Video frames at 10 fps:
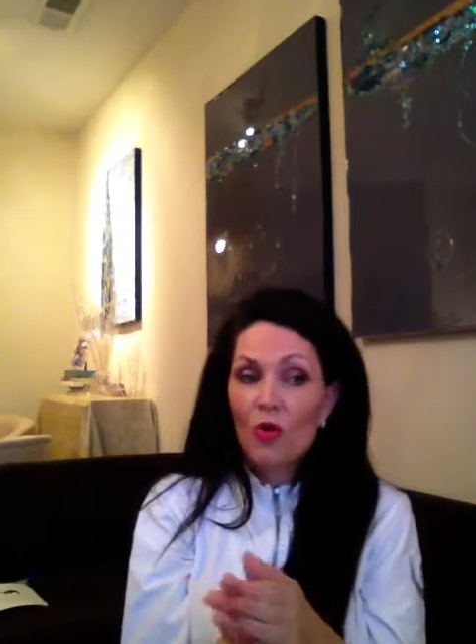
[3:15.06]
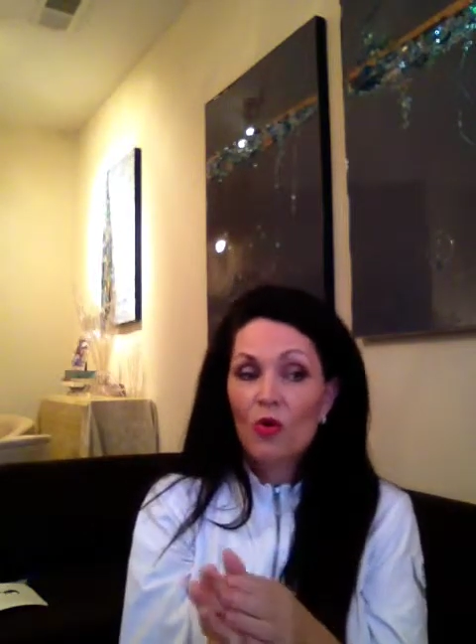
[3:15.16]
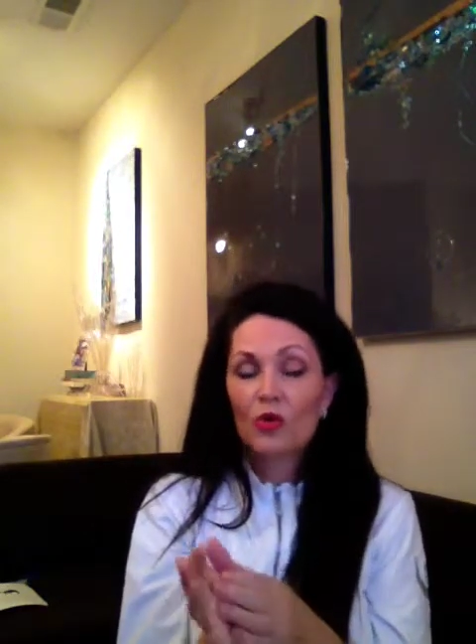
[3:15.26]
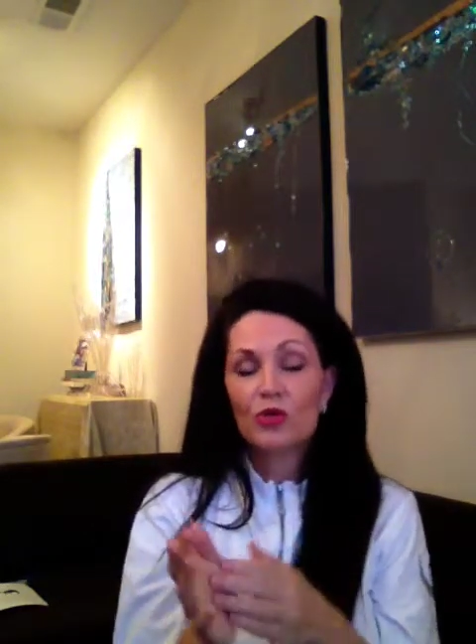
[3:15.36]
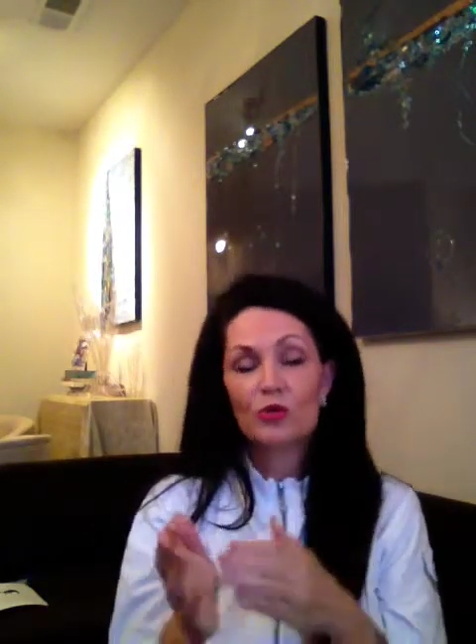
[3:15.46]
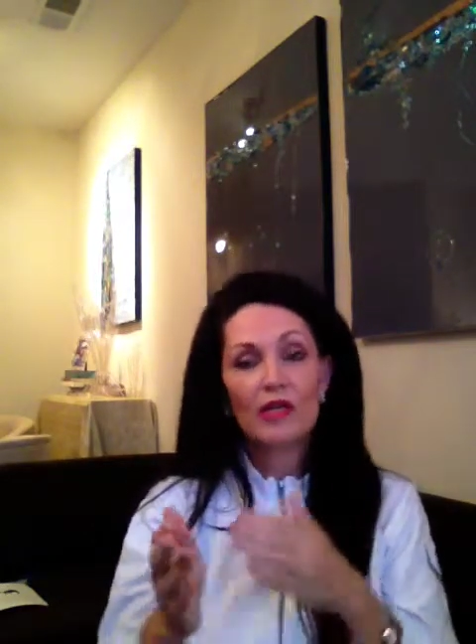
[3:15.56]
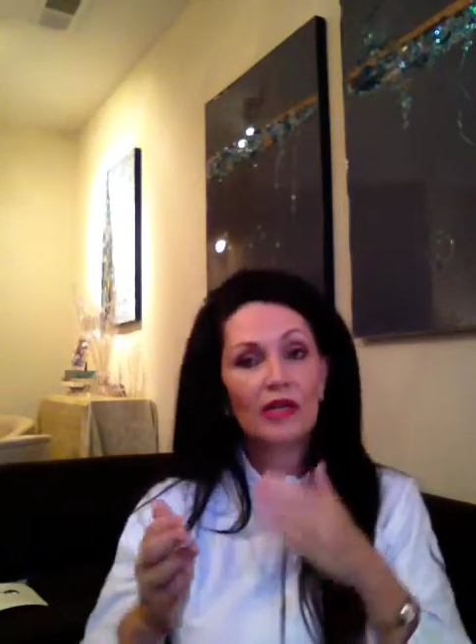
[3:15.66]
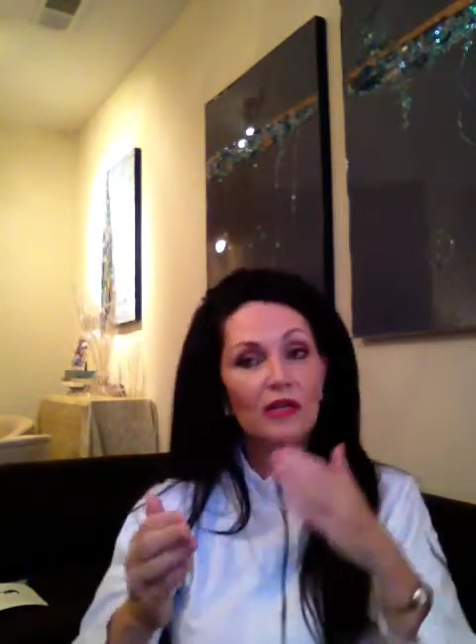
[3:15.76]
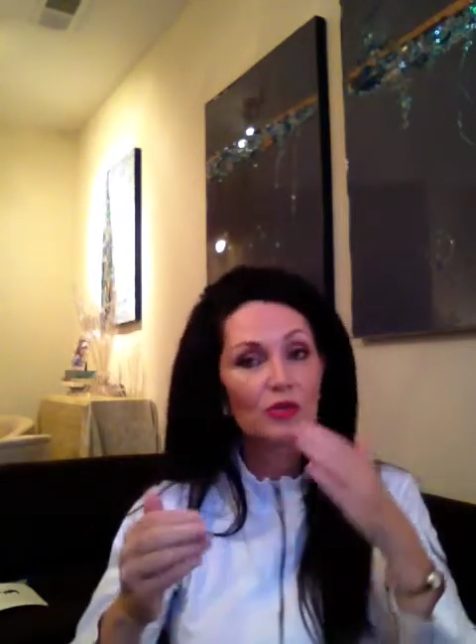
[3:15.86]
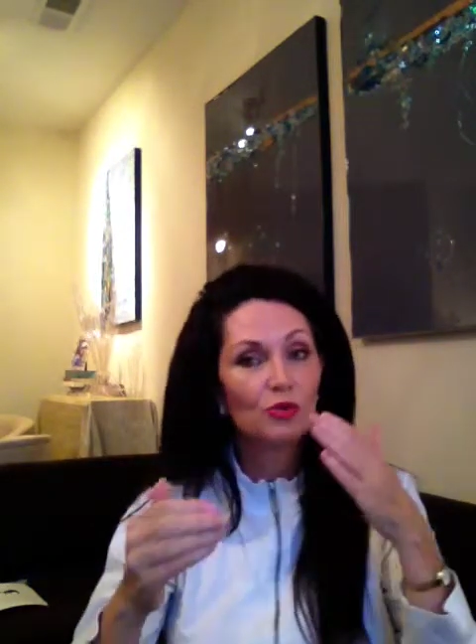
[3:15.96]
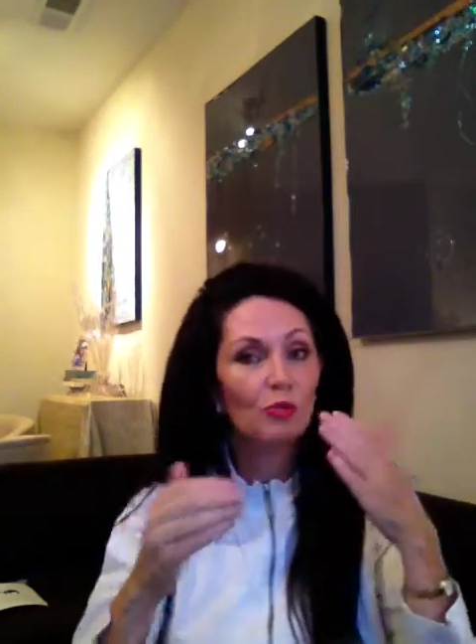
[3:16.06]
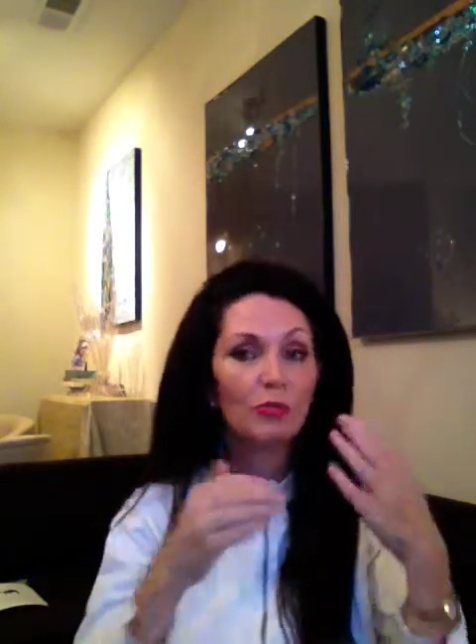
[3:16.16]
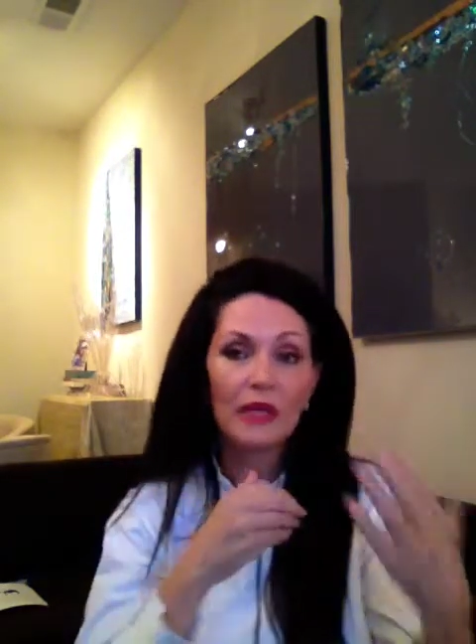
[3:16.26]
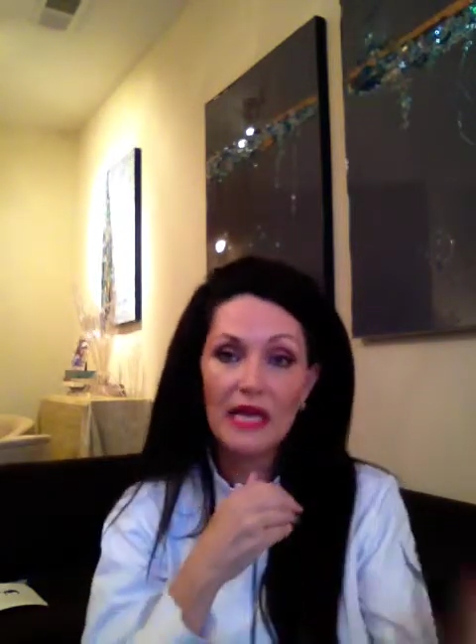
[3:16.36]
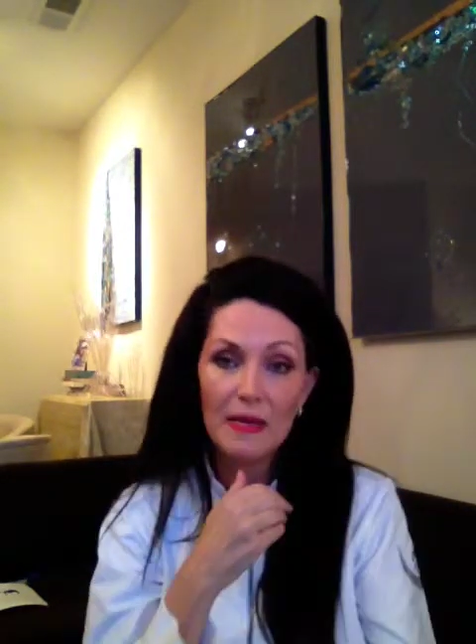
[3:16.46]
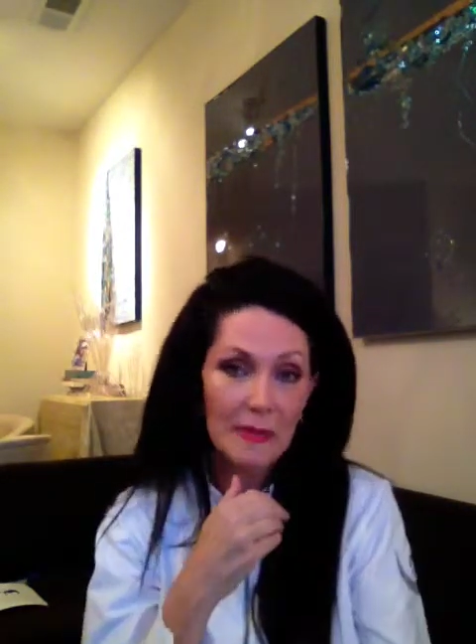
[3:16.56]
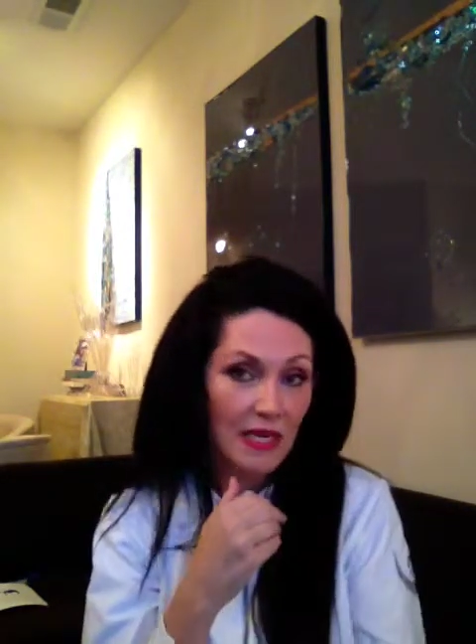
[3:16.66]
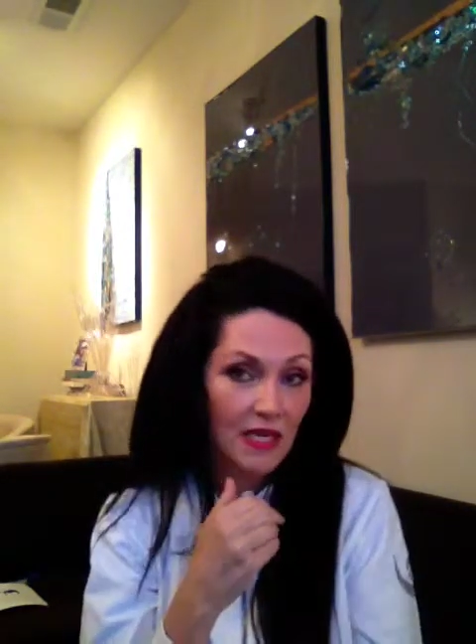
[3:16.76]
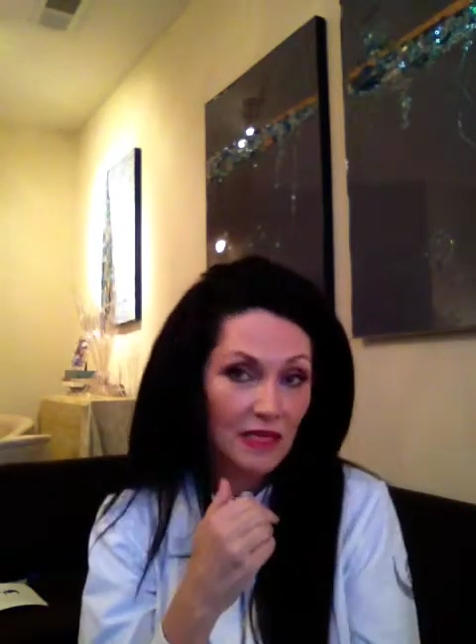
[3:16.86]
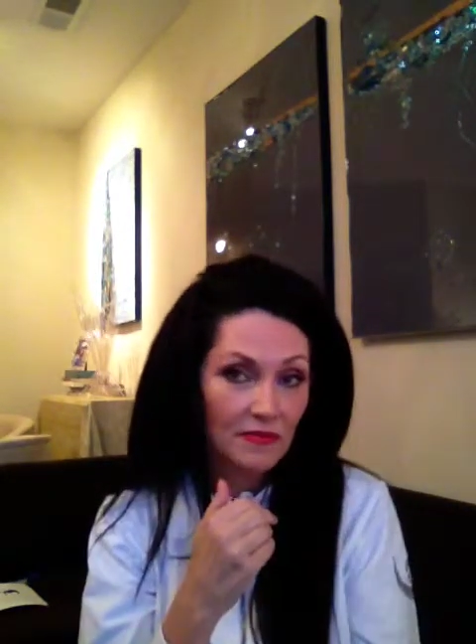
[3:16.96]
or to get into a
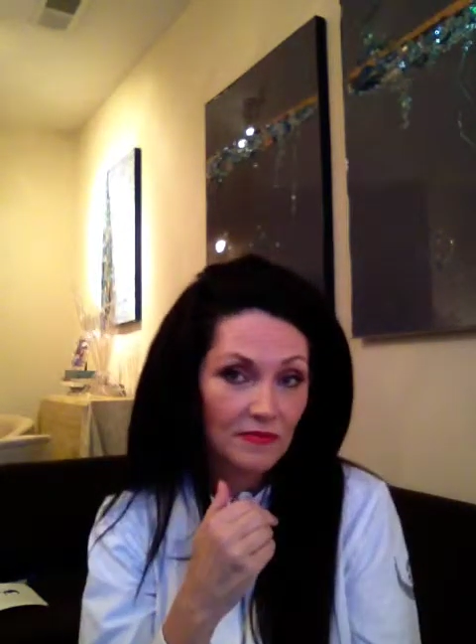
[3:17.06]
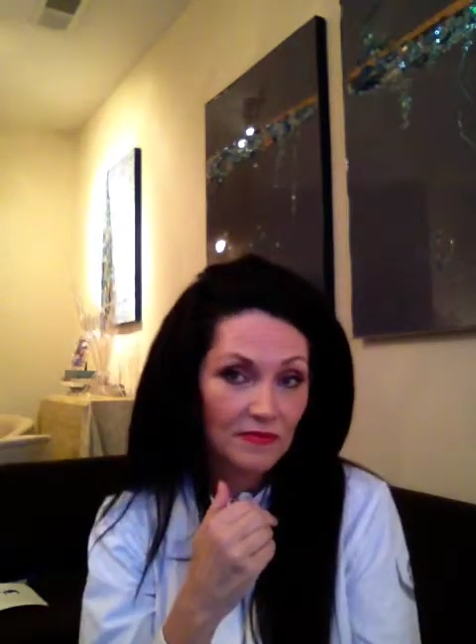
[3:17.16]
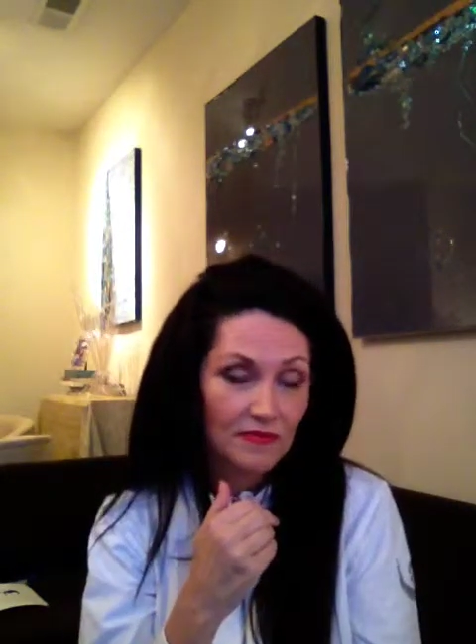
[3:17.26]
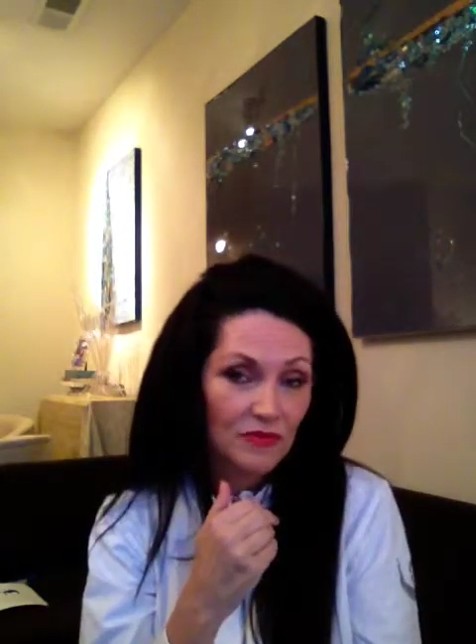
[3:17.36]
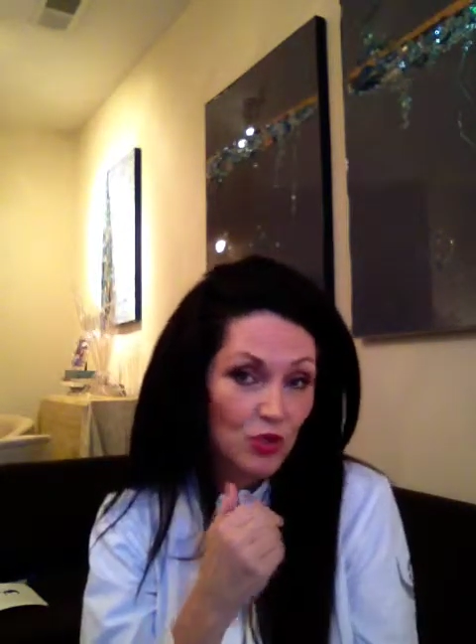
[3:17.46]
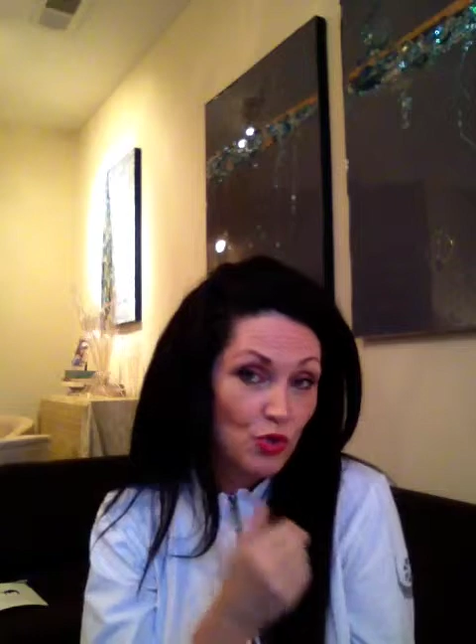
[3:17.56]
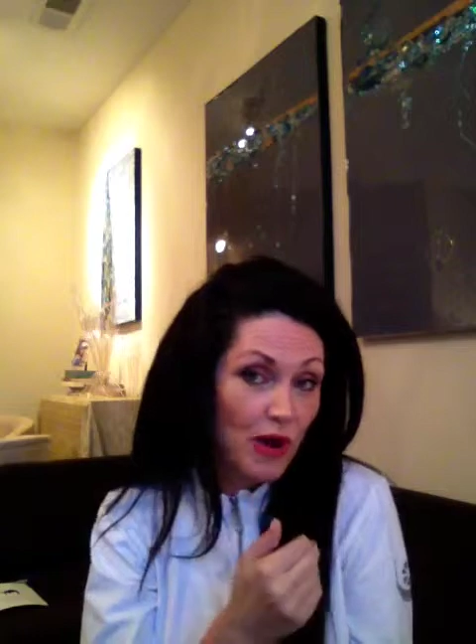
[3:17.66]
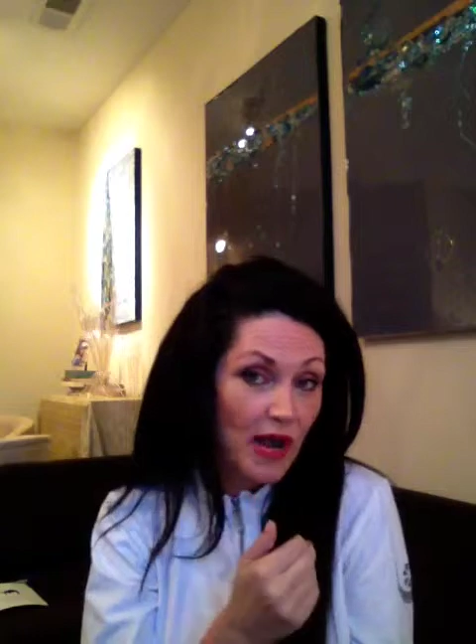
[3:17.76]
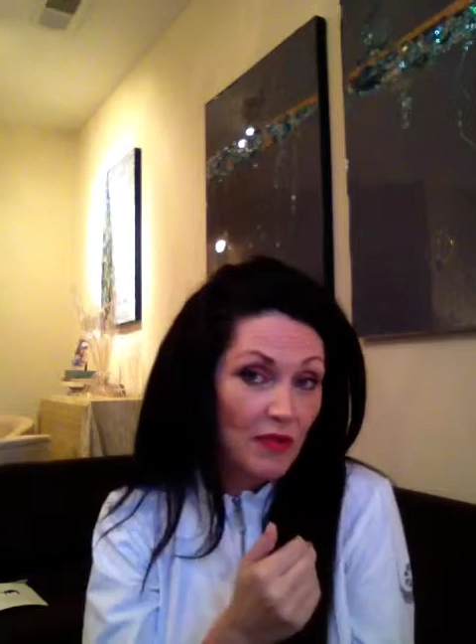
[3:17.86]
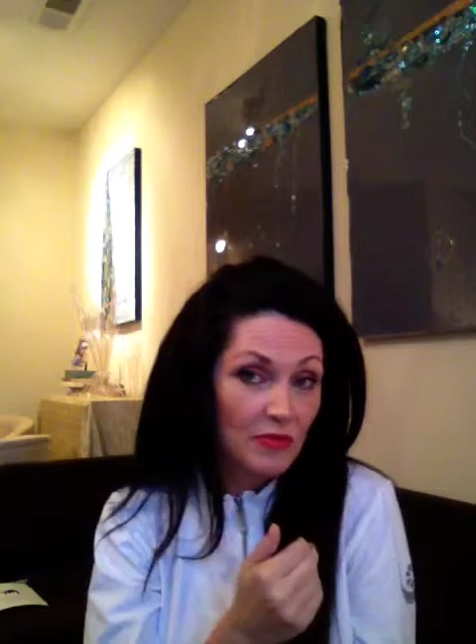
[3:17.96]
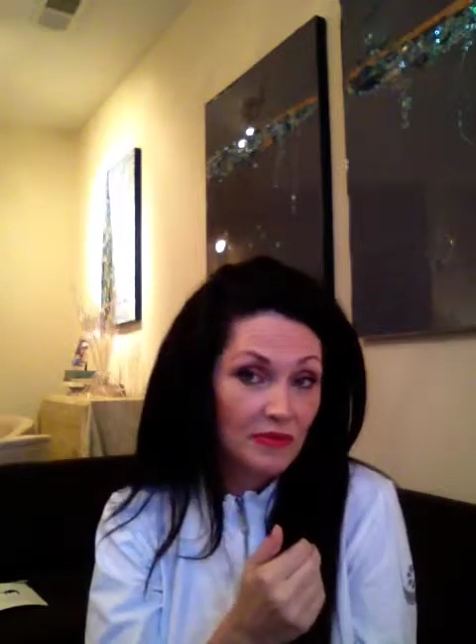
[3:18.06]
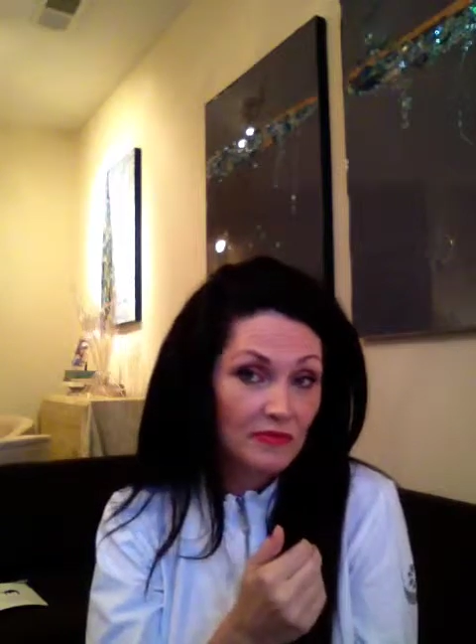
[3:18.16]
blaming trap